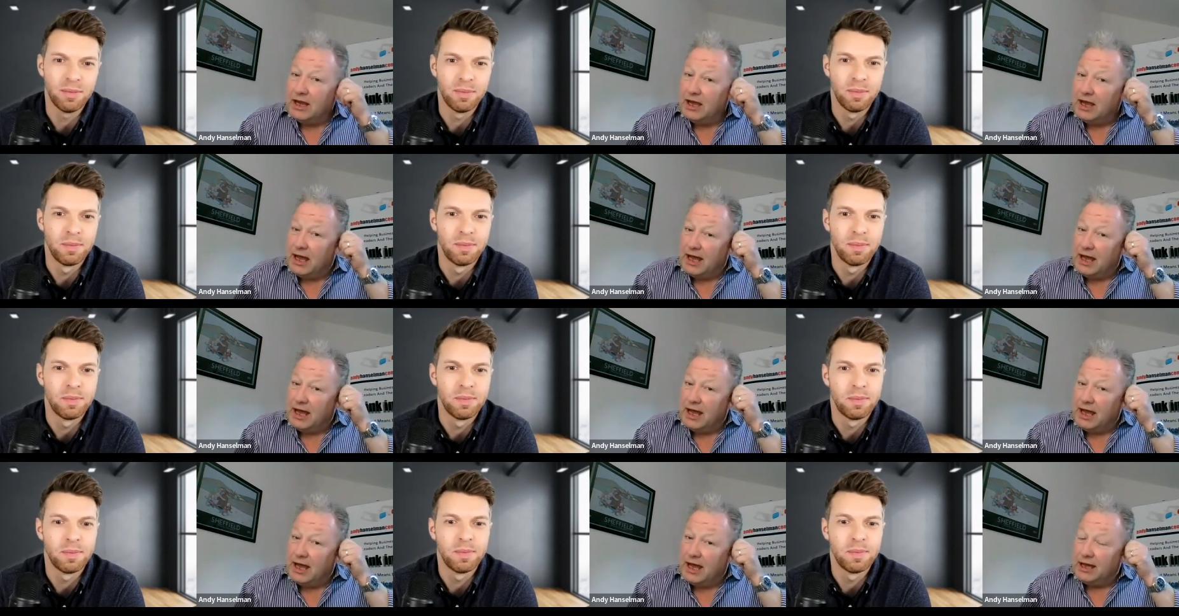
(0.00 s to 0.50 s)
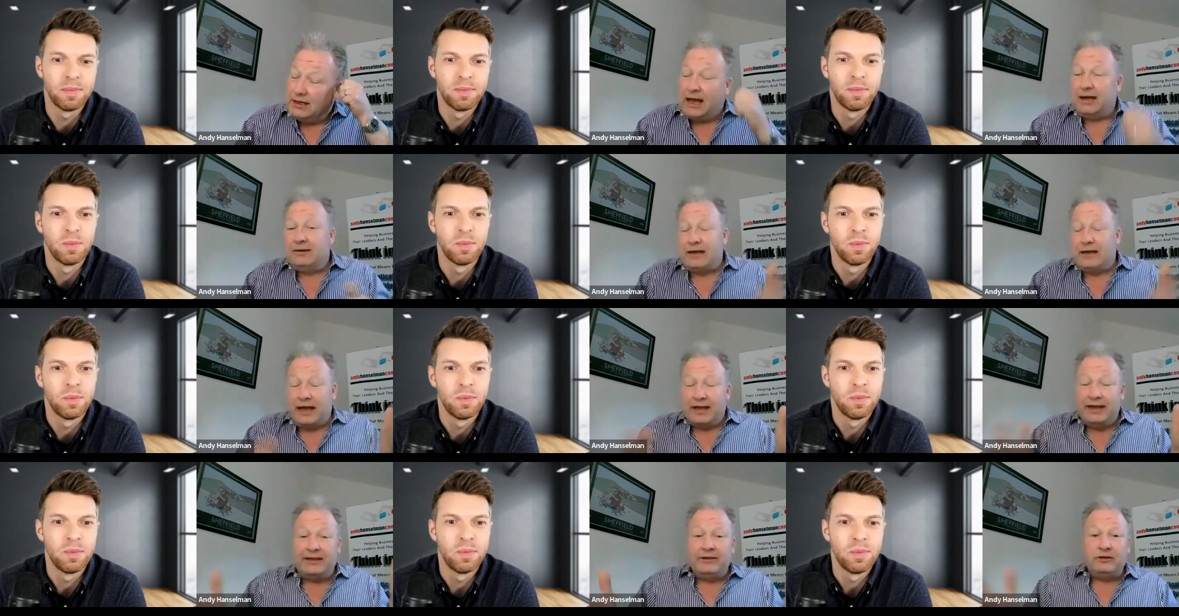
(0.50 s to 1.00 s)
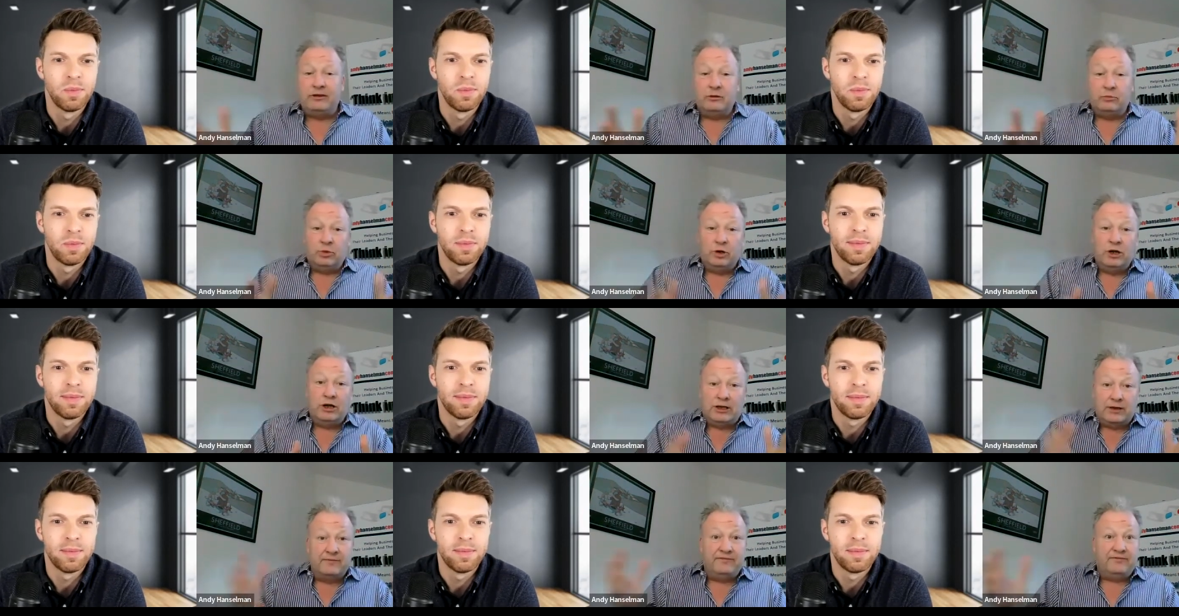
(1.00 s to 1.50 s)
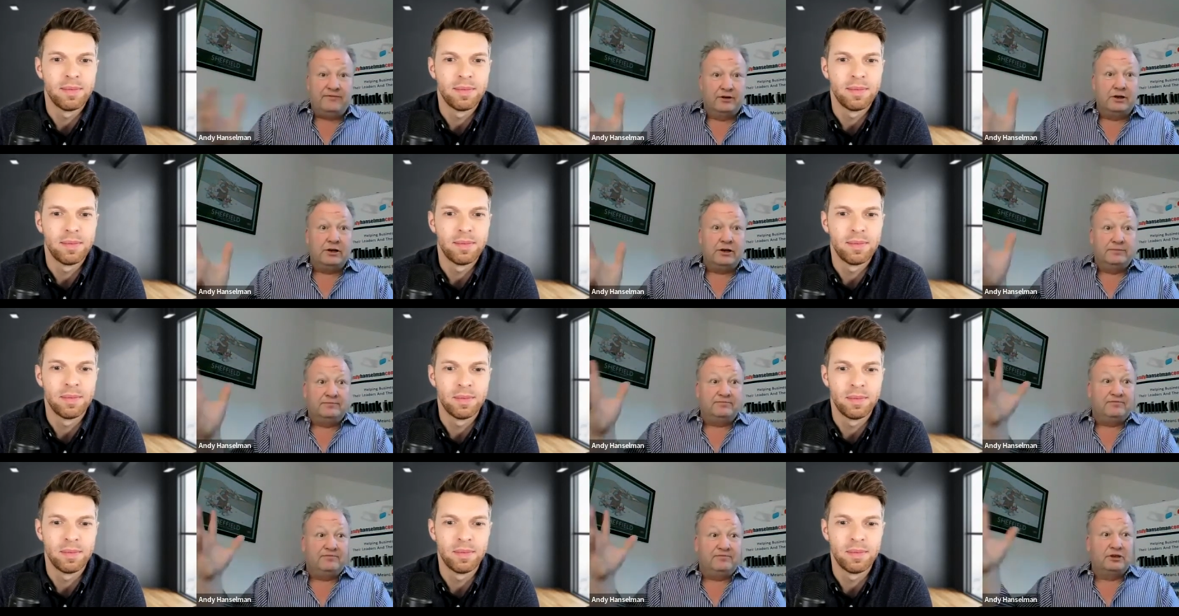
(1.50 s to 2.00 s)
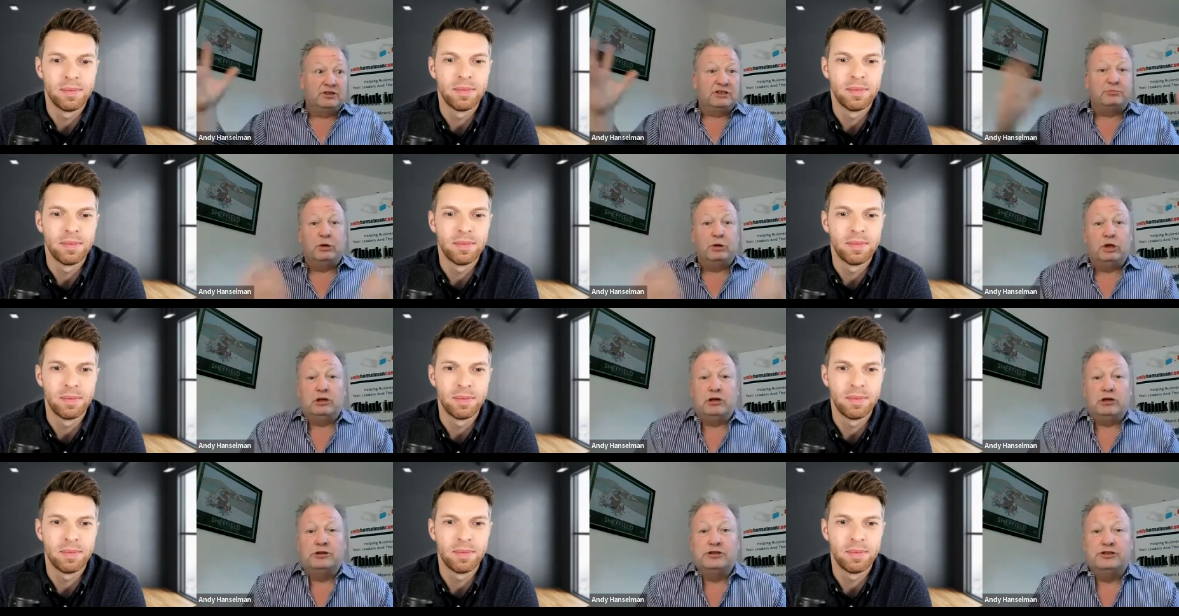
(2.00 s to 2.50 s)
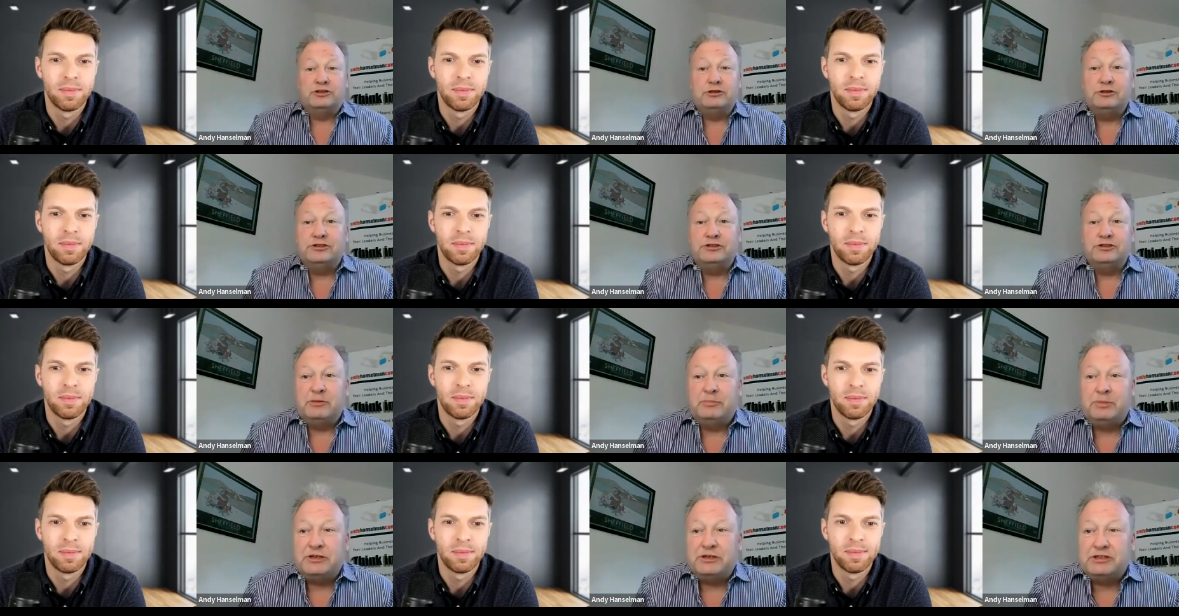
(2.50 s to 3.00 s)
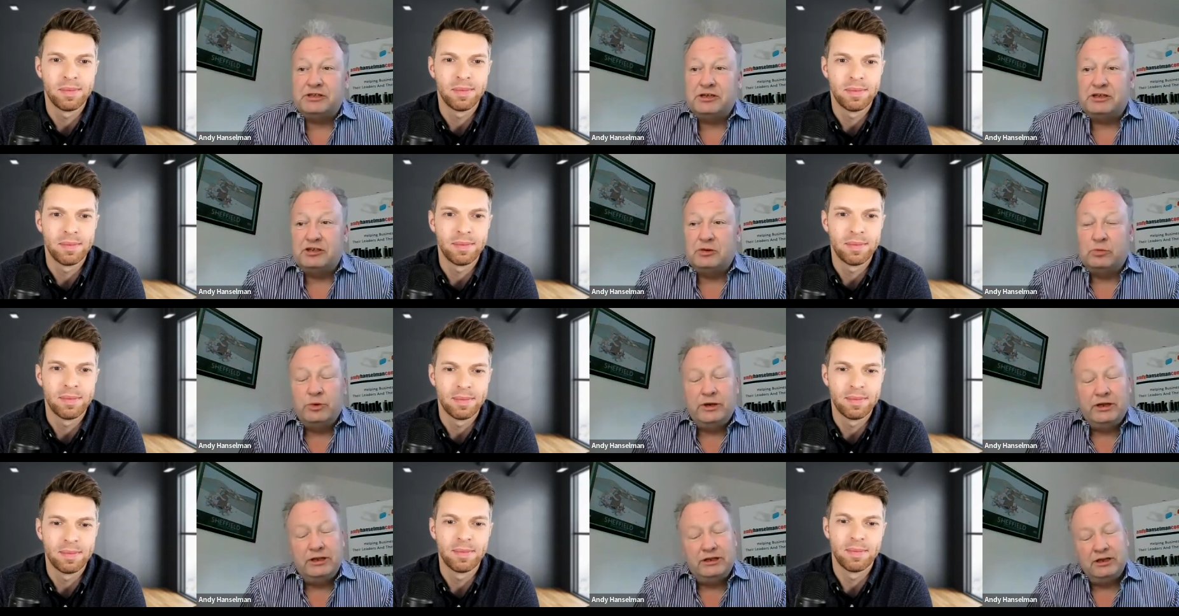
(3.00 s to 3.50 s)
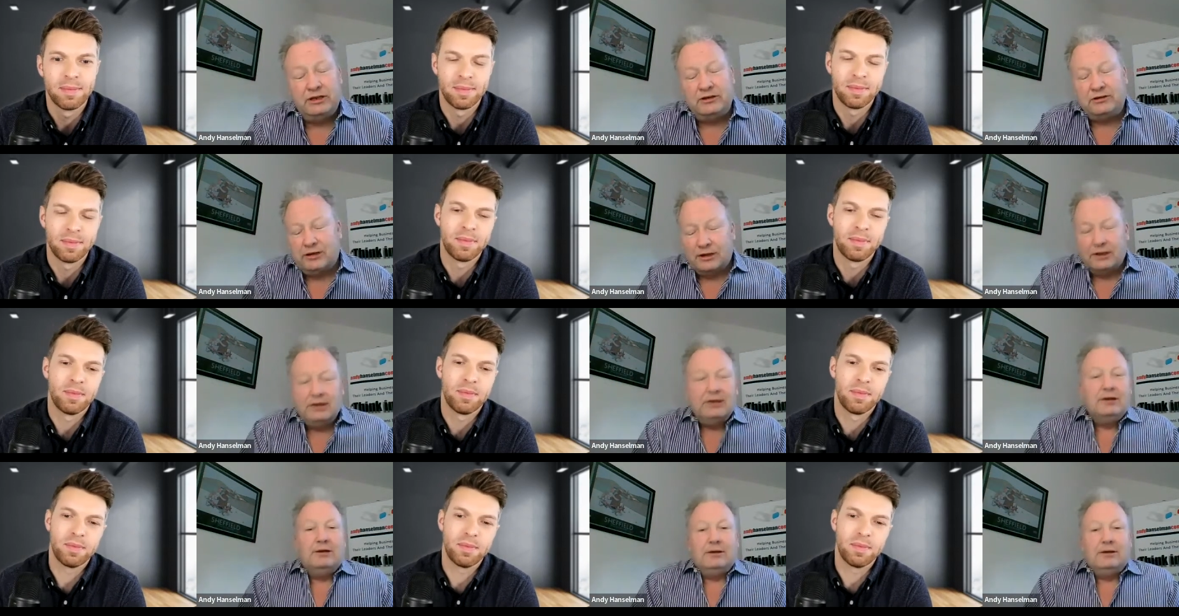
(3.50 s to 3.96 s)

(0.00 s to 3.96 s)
Speaker 1: I ended up working for a small consulting business, and we did